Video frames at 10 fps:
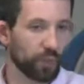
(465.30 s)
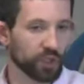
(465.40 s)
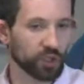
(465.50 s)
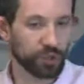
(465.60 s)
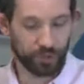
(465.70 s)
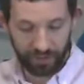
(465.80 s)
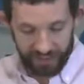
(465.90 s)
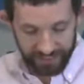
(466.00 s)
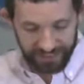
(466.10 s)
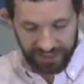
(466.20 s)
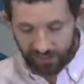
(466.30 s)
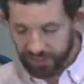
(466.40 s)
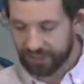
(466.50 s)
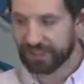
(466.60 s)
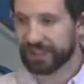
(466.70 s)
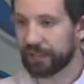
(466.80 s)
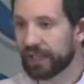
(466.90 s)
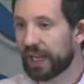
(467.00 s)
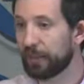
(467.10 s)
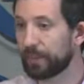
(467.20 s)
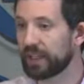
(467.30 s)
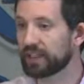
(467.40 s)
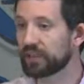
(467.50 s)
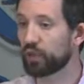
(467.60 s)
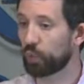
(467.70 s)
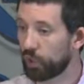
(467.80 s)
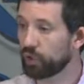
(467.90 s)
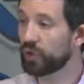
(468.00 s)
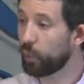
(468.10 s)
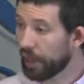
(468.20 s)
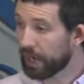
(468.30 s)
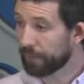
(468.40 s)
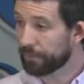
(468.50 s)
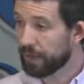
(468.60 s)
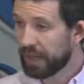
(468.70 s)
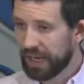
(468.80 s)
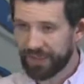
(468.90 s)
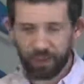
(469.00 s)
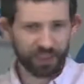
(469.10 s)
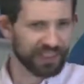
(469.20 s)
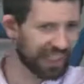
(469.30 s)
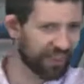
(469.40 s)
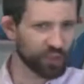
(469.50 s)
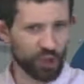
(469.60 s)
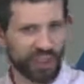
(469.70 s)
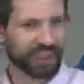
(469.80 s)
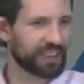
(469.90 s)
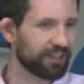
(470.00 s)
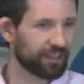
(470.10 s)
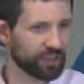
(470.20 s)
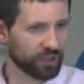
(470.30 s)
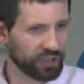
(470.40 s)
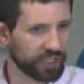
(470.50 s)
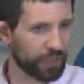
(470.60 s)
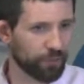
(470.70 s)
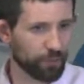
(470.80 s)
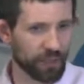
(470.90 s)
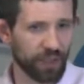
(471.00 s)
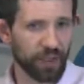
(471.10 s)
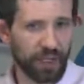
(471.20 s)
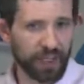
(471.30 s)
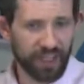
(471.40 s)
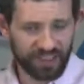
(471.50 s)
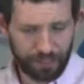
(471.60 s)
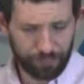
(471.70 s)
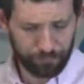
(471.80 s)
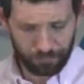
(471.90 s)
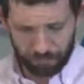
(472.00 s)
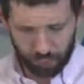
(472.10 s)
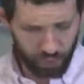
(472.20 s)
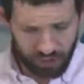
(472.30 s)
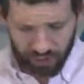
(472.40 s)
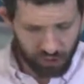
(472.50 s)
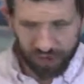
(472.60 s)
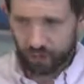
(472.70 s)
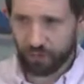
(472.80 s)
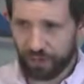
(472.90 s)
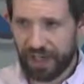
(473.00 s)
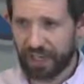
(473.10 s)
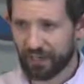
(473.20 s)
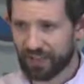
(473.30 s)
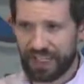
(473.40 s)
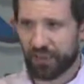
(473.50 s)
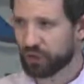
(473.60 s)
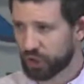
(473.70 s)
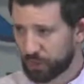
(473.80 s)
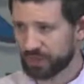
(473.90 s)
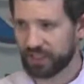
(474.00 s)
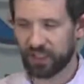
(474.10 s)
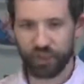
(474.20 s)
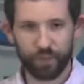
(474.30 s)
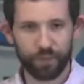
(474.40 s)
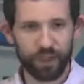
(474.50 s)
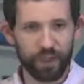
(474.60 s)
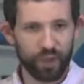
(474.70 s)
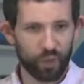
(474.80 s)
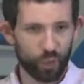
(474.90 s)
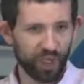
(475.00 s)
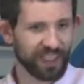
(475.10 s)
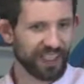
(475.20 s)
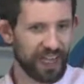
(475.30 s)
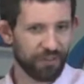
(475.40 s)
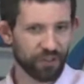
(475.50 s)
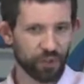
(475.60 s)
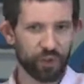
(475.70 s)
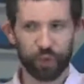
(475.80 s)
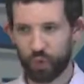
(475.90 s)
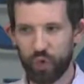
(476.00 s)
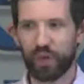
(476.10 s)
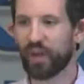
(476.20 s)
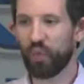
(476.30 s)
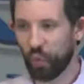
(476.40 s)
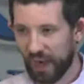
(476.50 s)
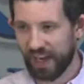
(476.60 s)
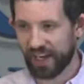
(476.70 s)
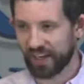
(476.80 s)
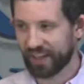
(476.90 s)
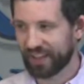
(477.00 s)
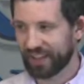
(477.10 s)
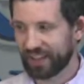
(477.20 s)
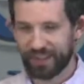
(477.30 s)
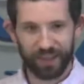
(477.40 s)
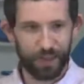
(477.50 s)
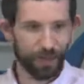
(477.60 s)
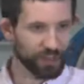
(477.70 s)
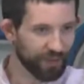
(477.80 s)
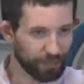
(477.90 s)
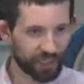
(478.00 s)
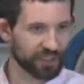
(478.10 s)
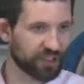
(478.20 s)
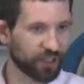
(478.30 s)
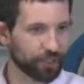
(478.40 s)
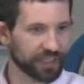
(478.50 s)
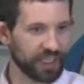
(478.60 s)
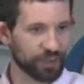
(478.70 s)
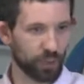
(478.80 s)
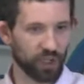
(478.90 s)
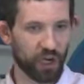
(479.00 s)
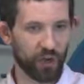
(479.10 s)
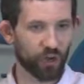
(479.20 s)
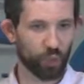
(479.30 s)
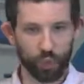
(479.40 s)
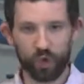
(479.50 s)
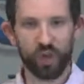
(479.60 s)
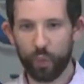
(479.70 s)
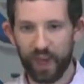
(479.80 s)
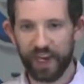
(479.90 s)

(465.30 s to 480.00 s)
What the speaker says: which the text tells us Gilgal means rolled away. And that was kind of the genesis of this whole study for me, because I'm reading Joshua 5, and there's circumcision. What does that have to do with rolling away? A bunch of people get circumcised and we call it roll